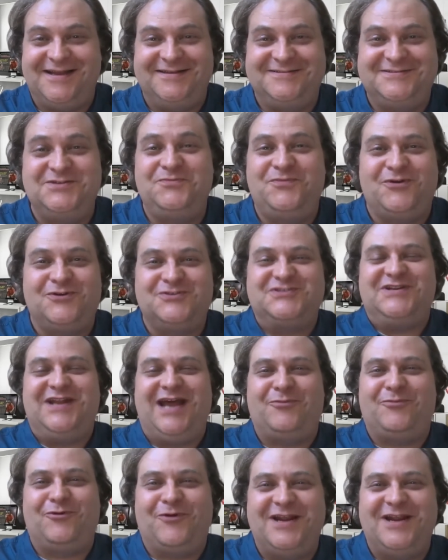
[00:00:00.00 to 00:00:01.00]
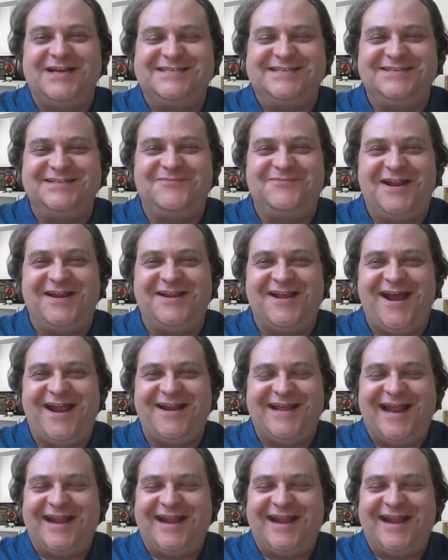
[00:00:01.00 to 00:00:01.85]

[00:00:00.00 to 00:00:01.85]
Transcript: two-person operation depending on it.